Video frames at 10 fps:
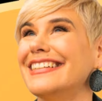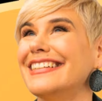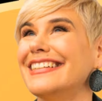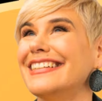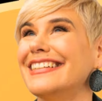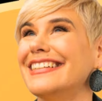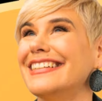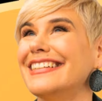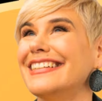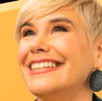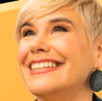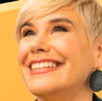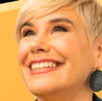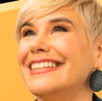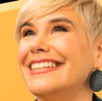
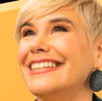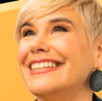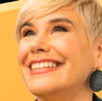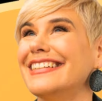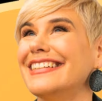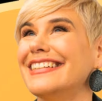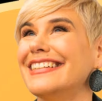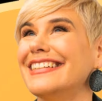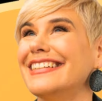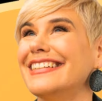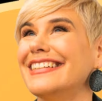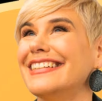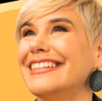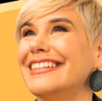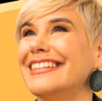
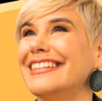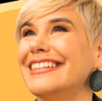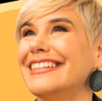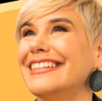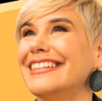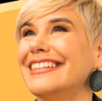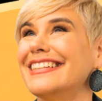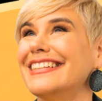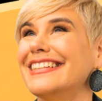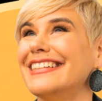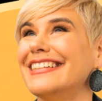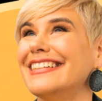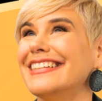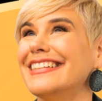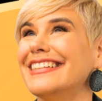The face doesn't move, so there is nothing to read.